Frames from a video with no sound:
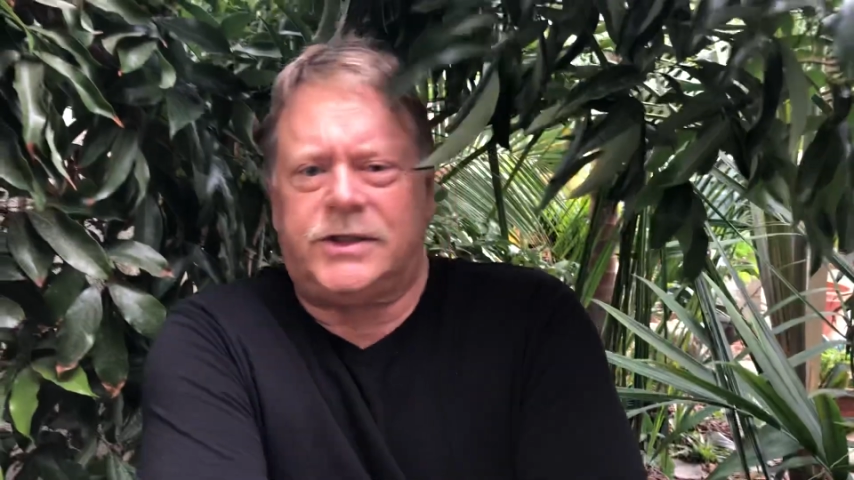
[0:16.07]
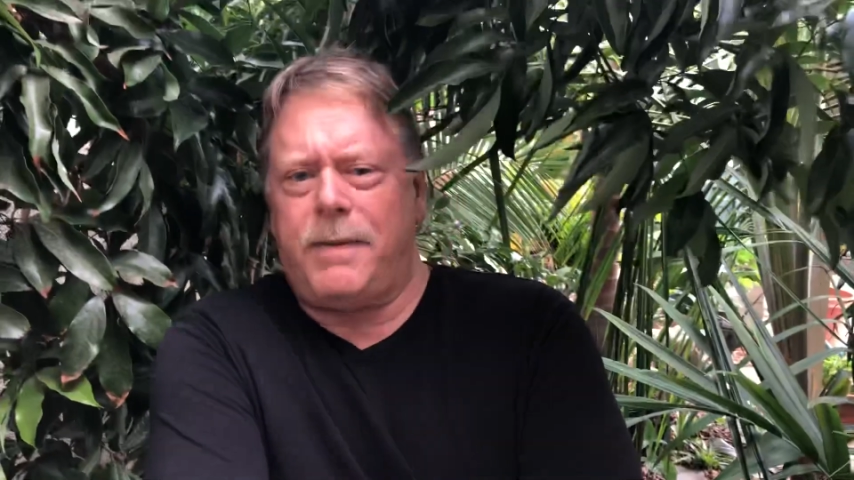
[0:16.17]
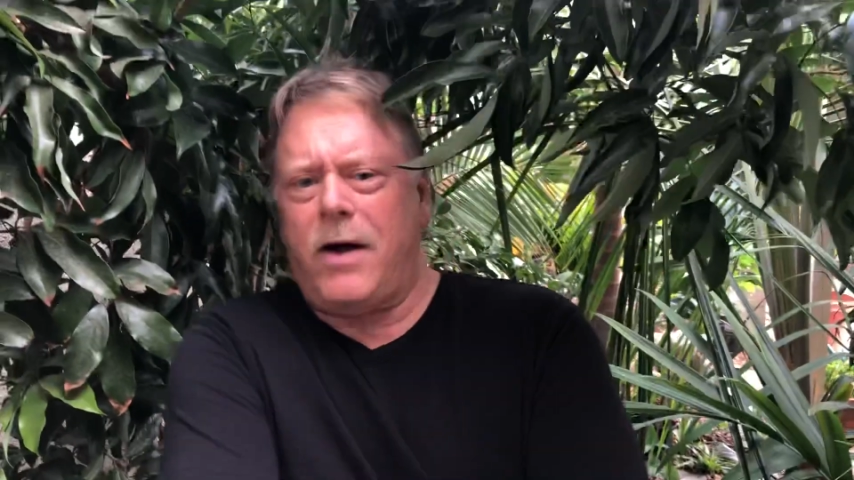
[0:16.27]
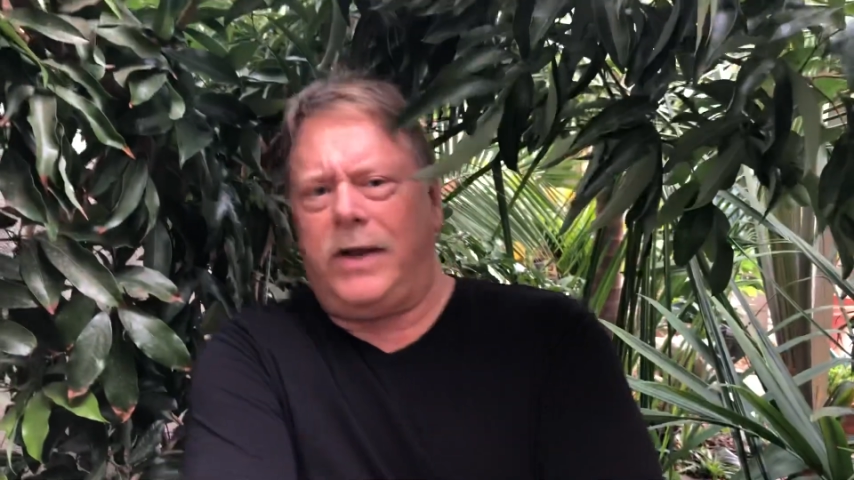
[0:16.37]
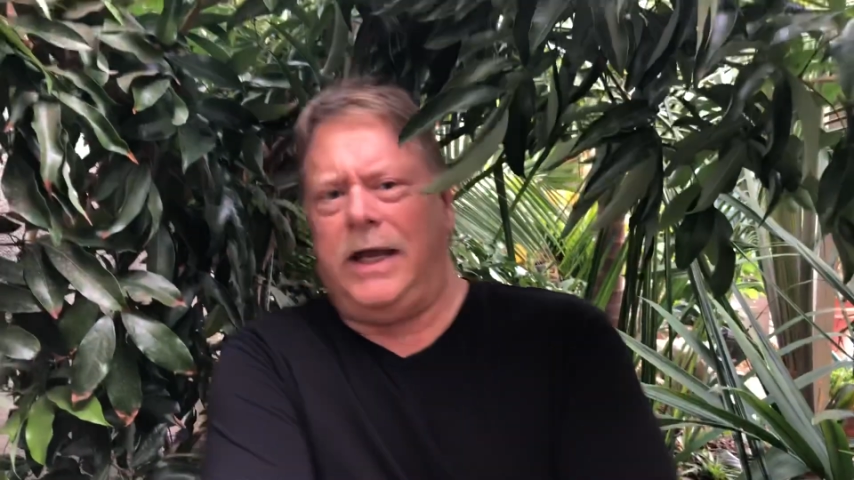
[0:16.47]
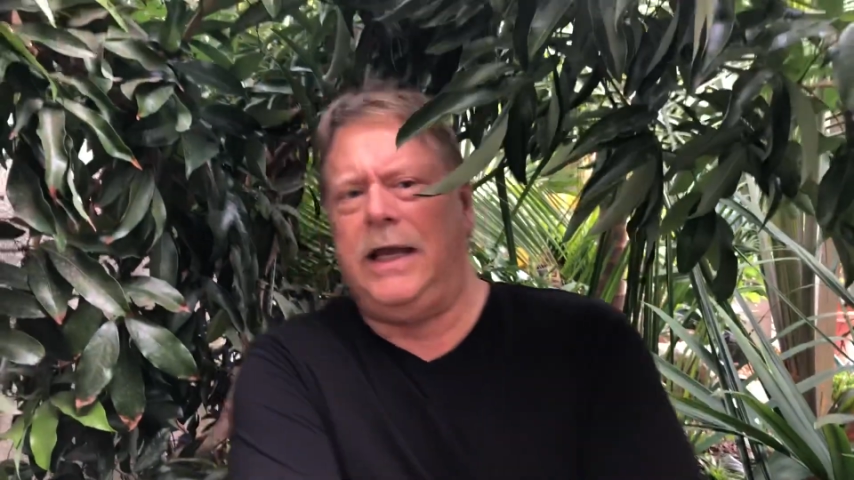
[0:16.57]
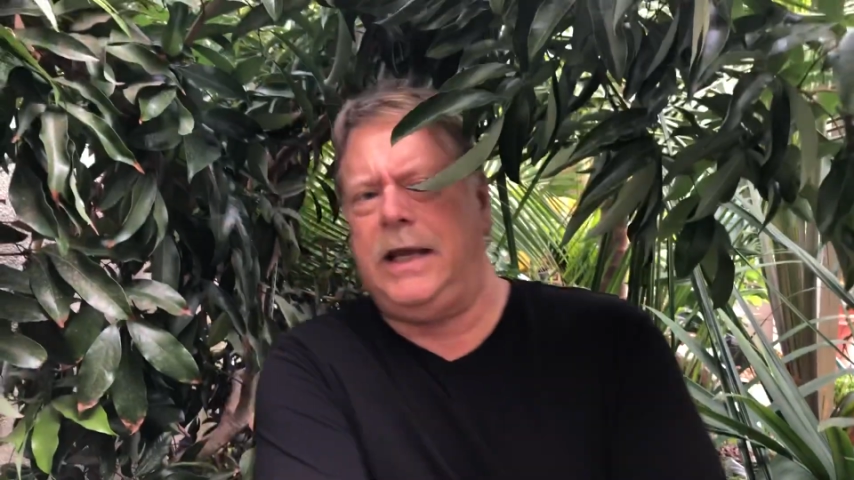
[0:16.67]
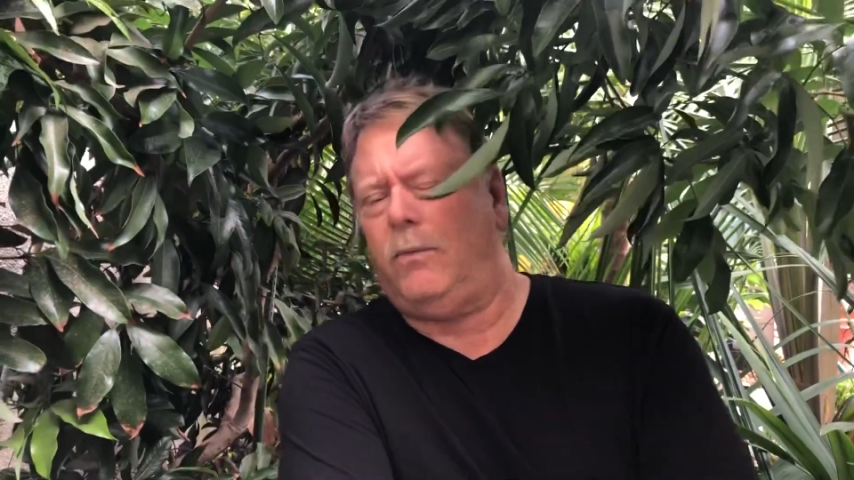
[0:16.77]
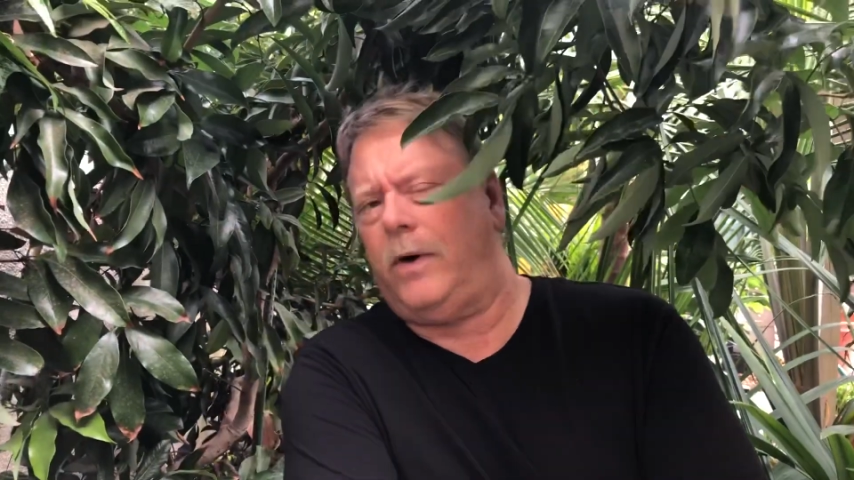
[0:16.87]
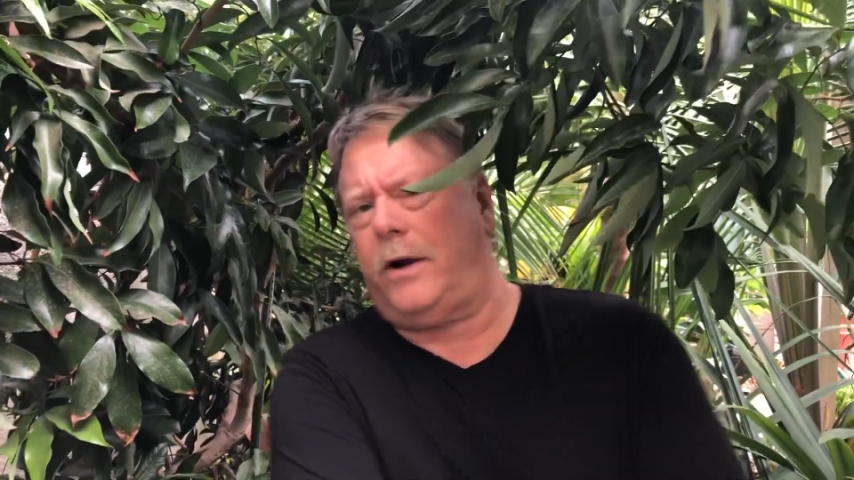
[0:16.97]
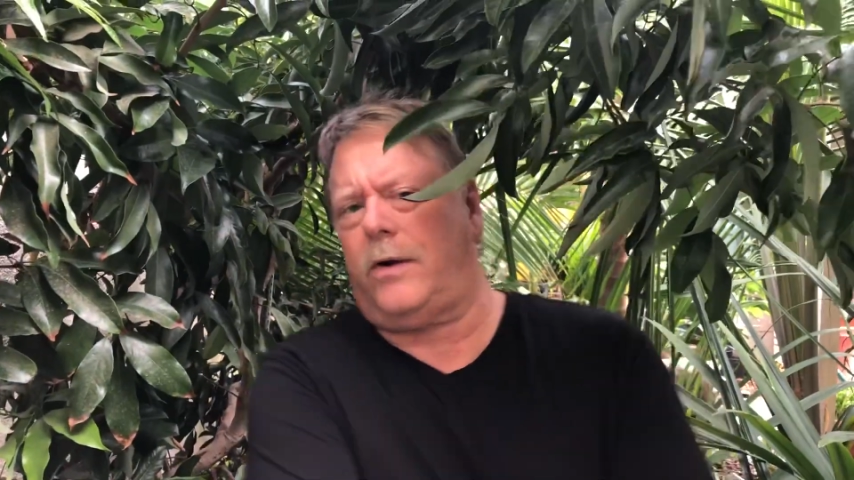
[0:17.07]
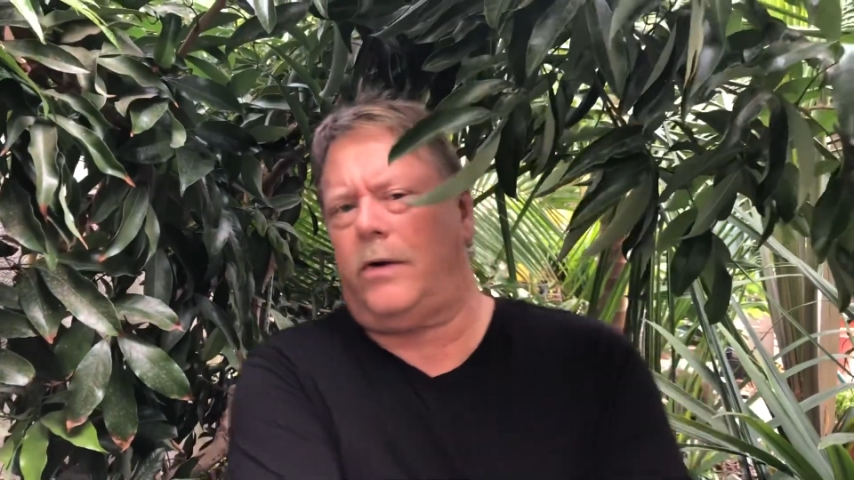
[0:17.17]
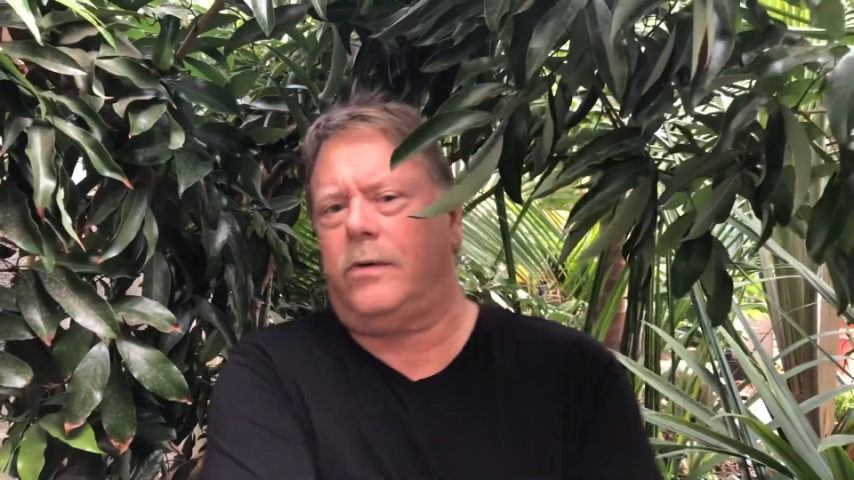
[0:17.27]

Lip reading: about anywhere